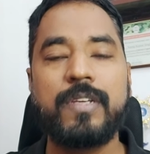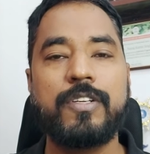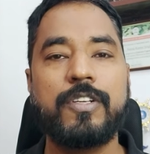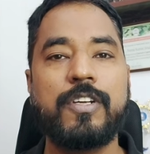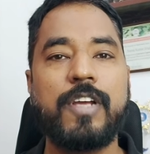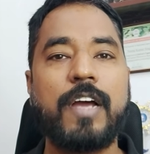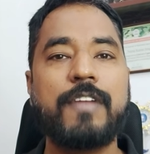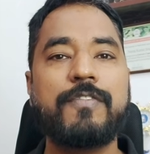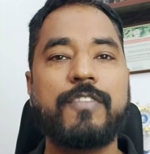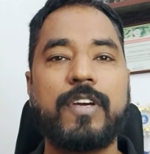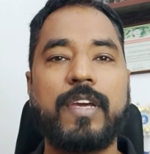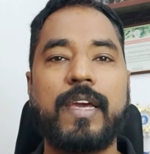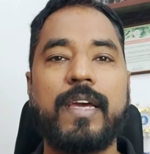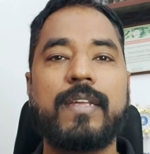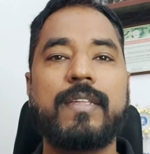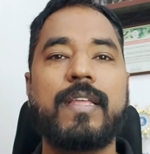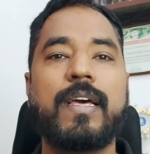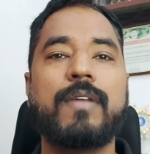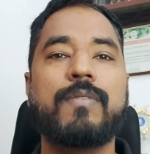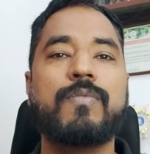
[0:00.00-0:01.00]
Do not
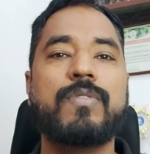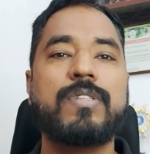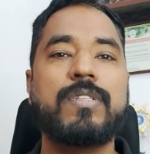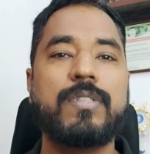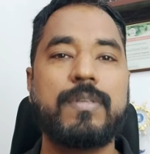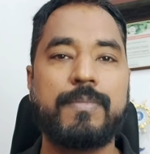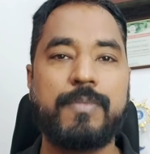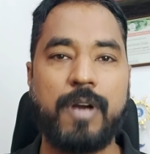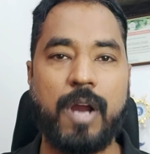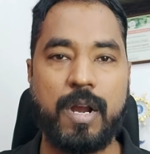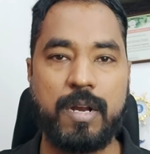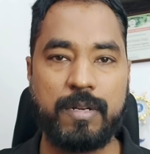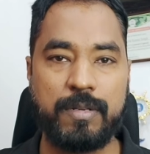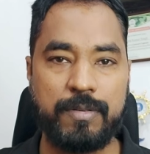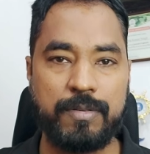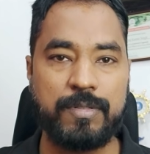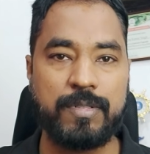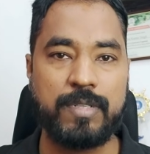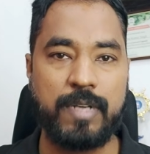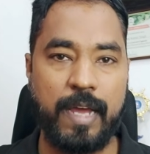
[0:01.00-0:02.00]
forget that once the product
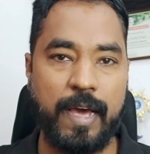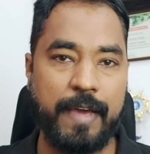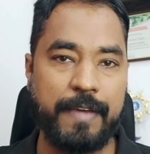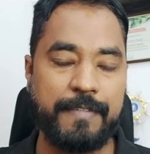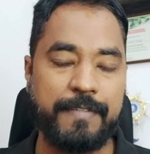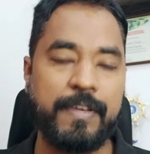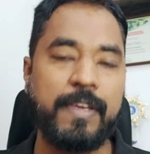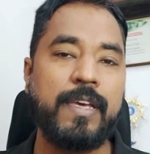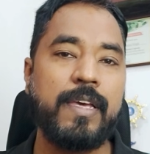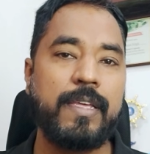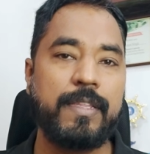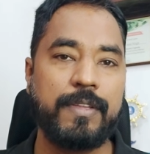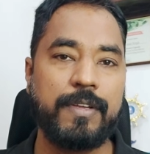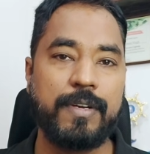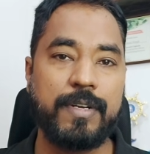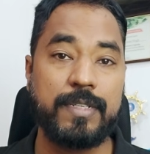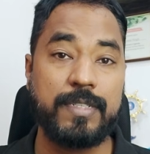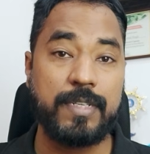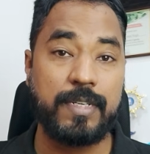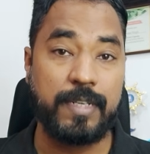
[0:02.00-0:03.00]
goes live,
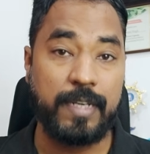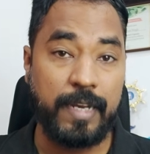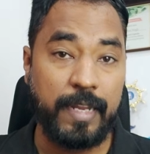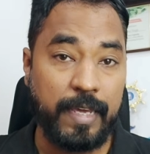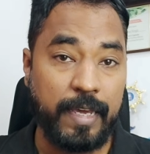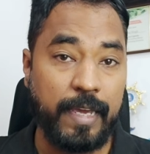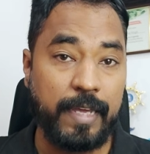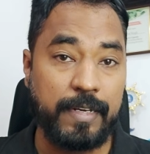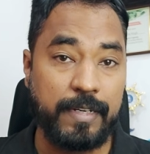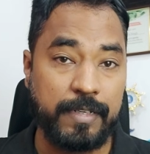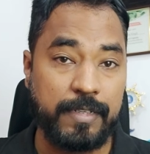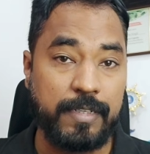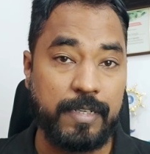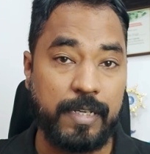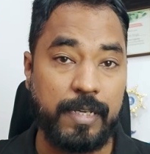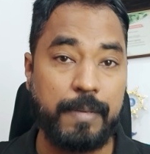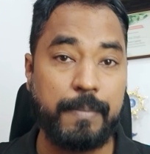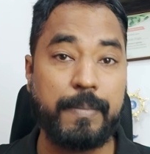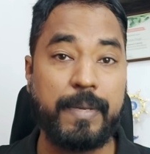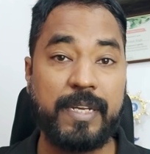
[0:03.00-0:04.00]
there is a dedicated
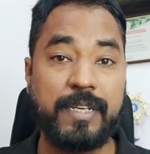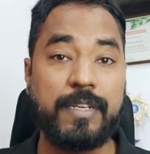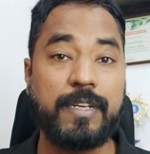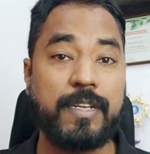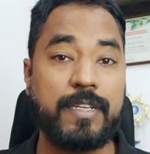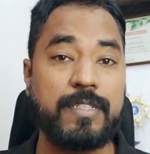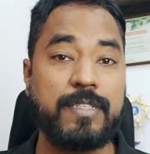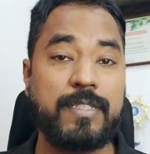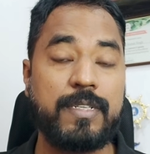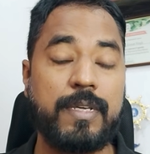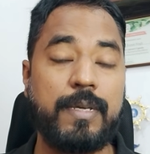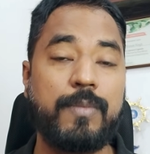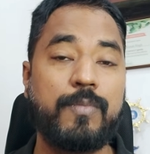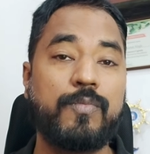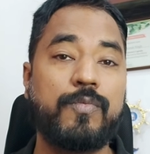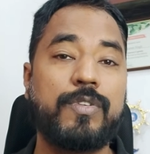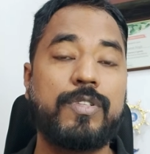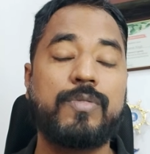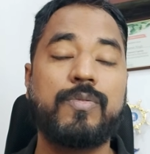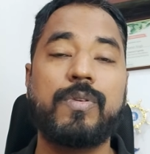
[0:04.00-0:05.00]
team, maintenance
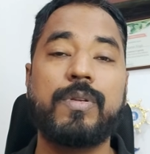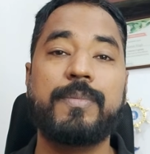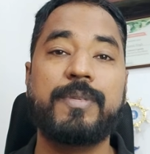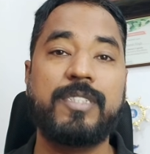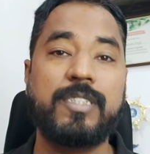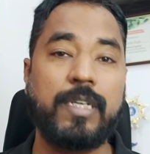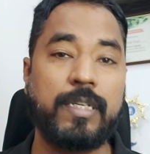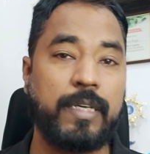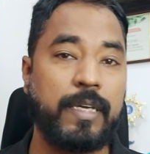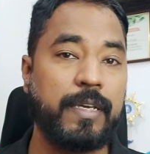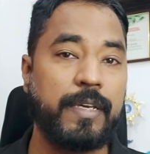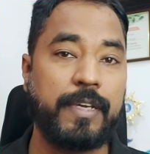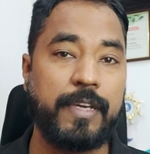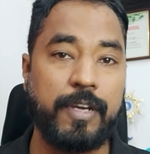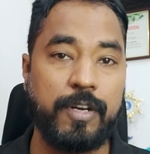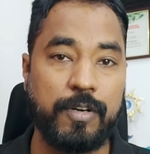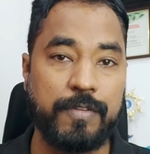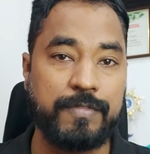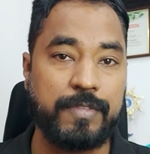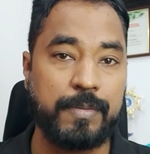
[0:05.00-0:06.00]
team, which will be taking
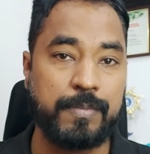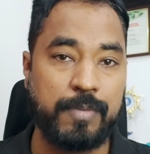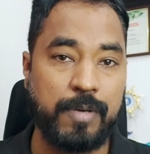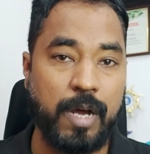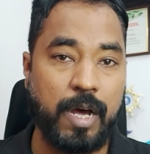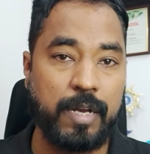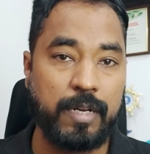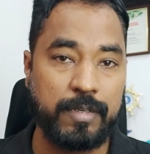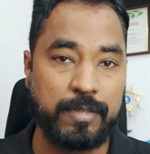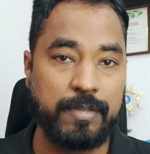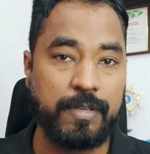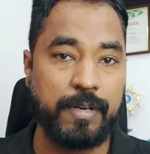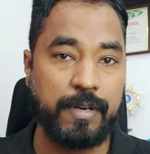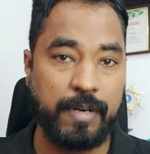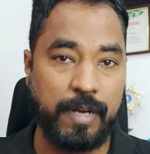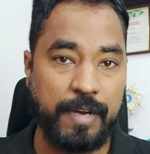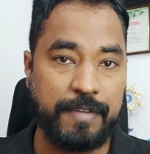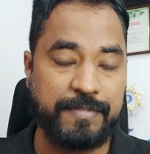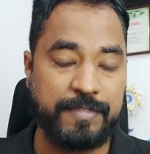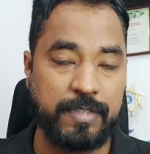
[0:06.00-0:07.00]
care of the product
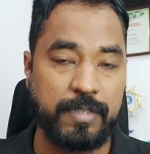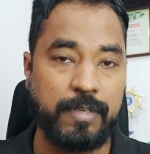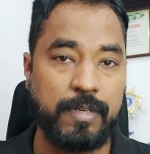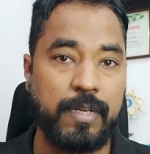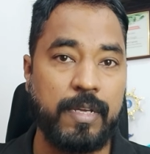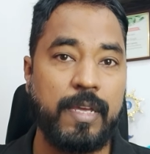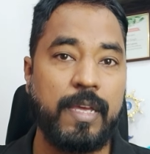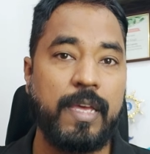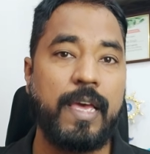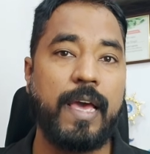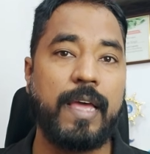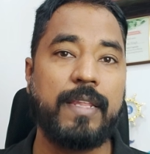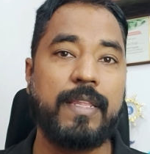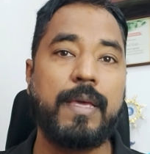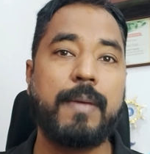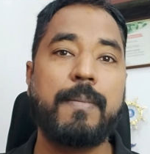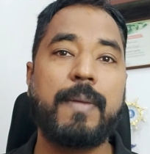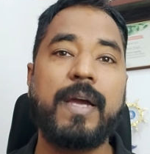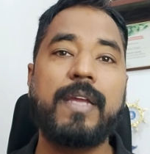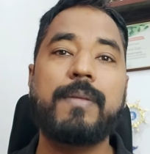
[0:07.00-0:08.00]
thereafter. And
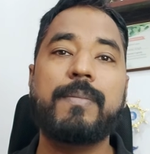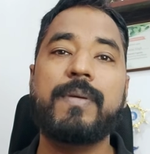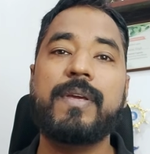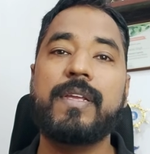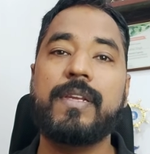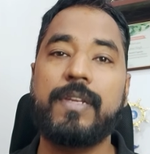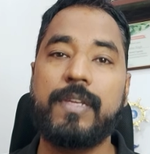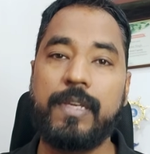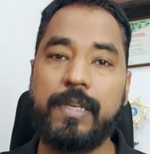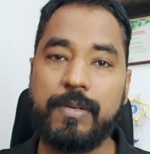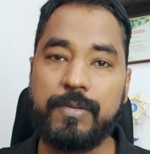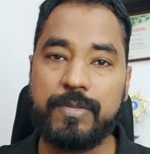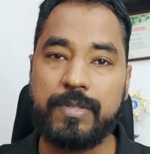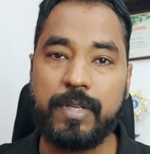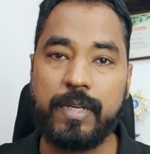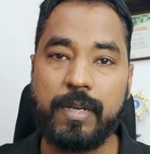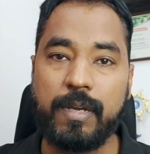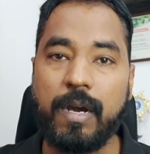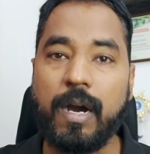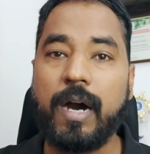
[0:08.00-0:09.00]
they might be
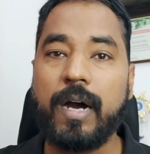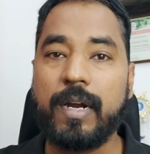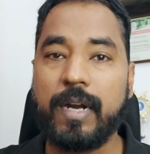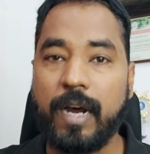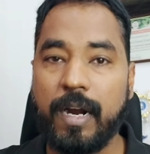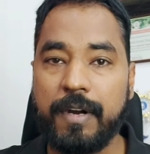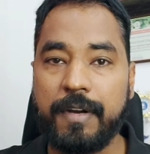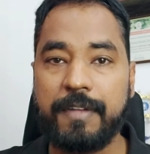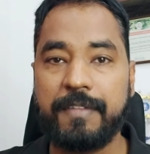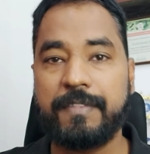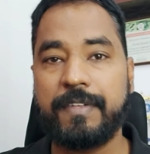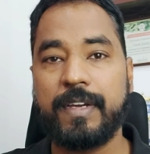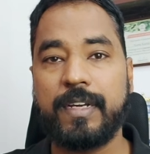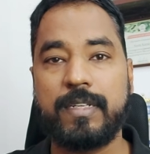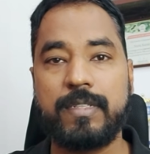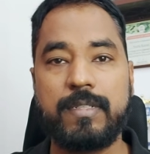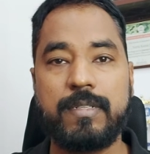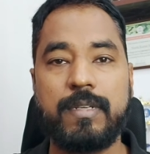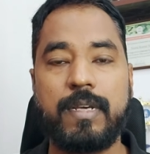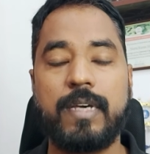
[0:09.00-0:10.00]
reusing our
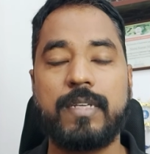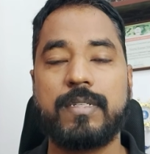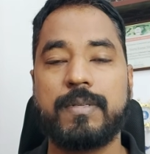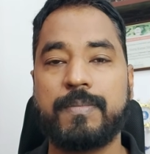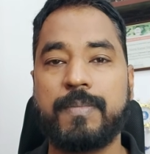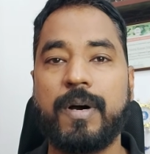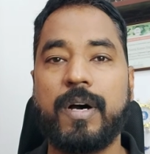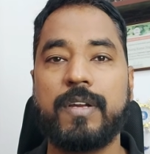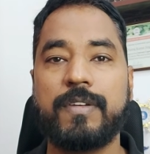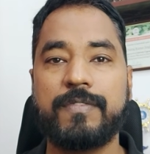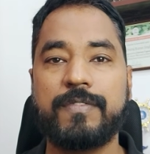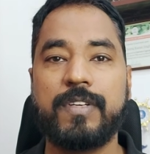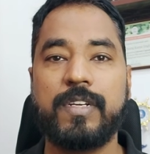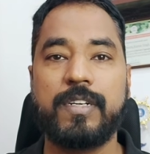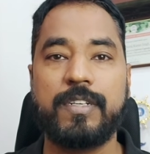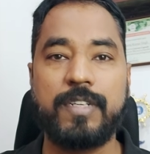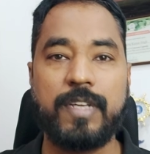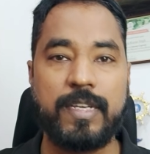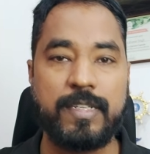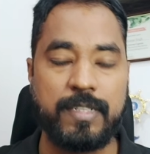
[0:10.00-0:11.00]
artifacts as a part of
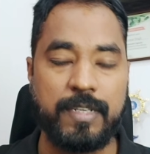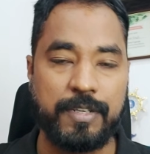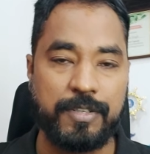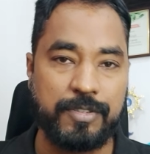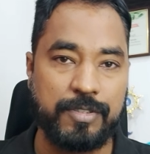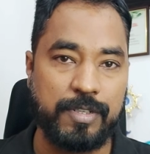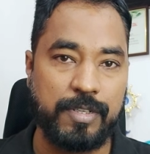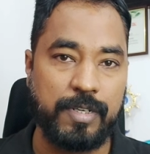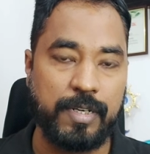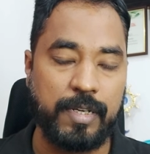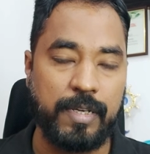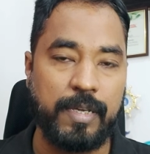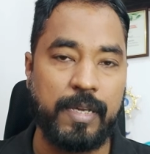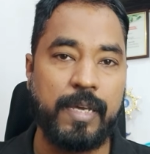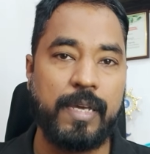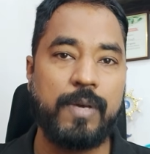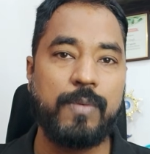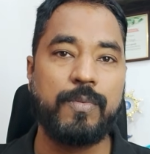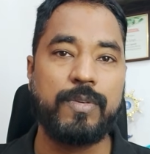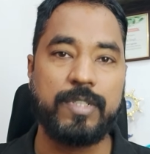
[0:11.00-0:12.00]
their testing journey,
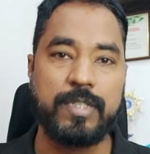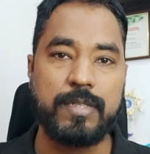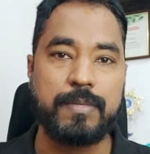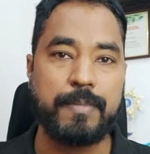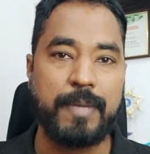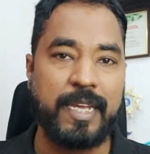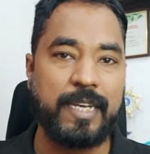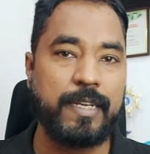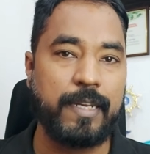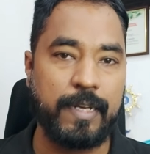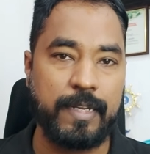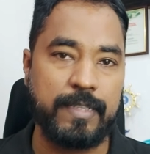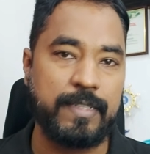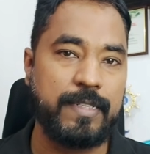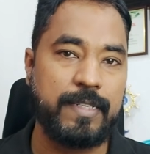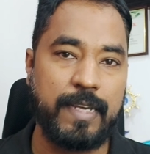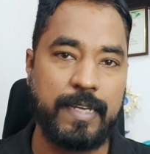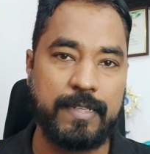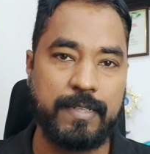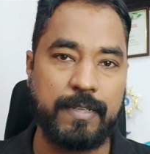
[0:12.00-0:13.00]
which is
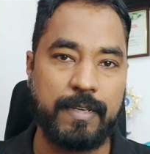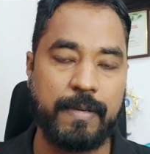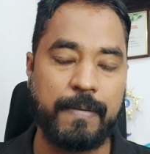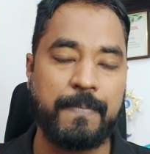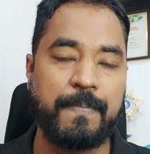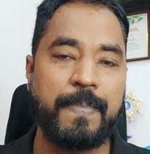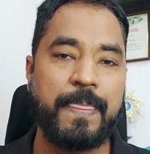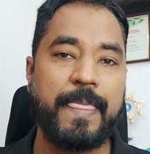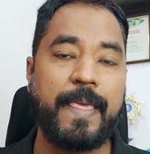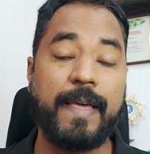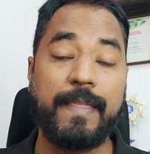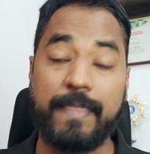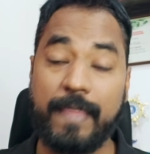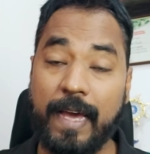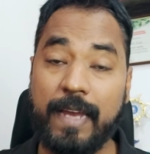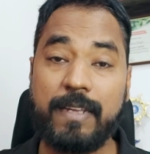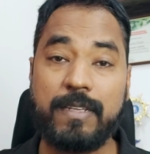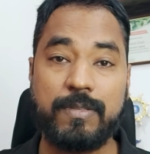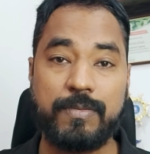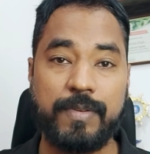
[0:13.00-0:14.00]
maintenance testing. And
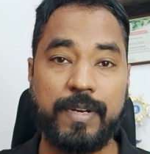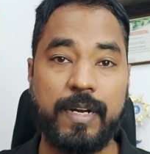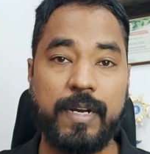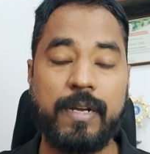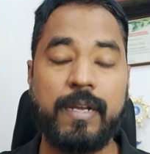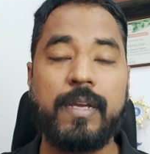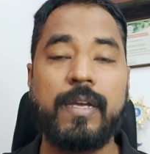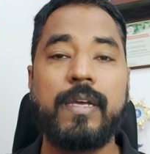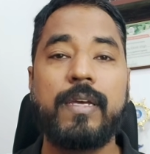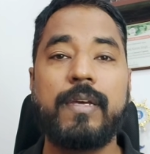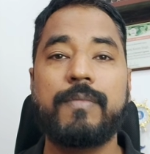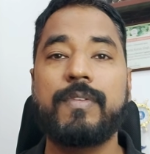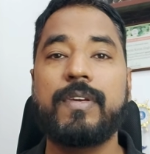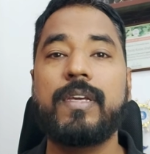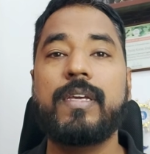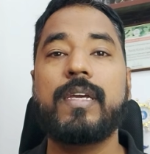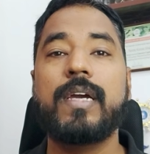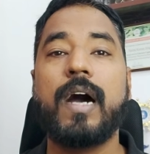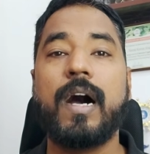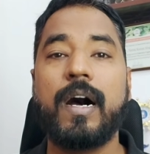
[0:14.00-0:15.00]
that is where
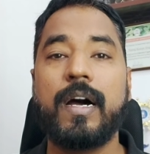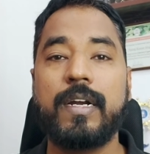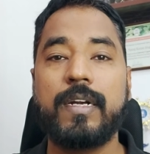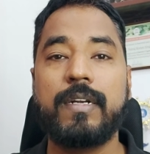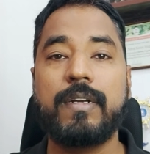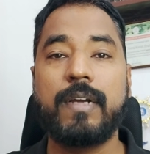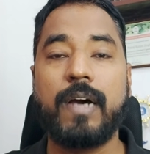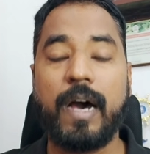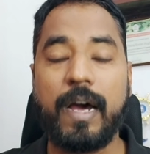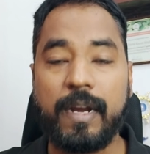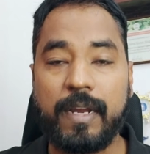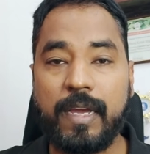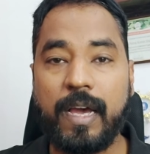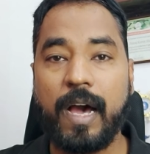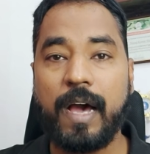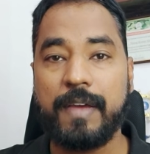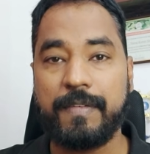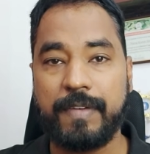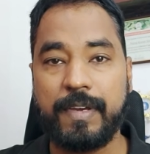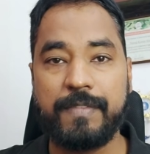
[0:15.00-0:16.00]
we are
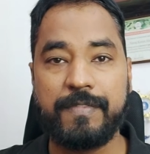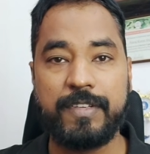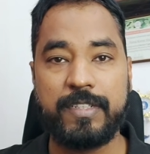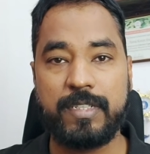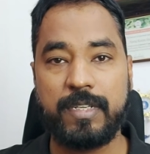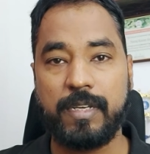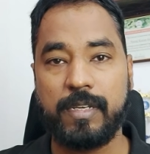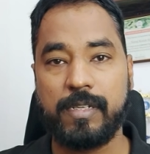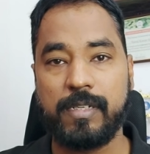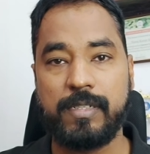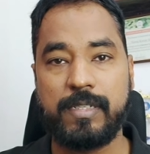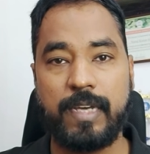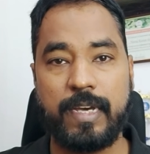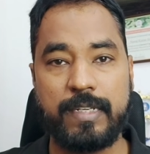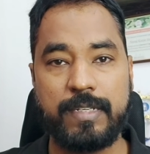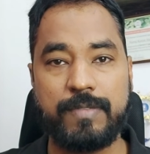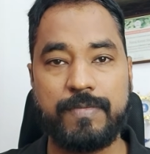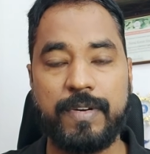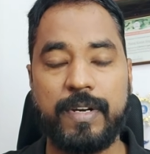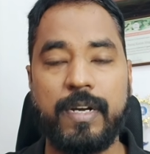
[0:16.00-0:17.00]
archive every single
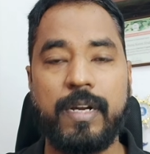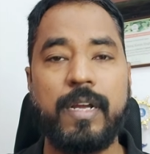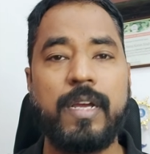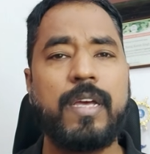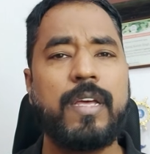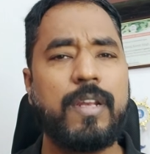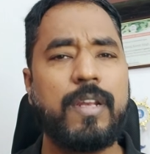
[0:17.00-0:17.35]
test where.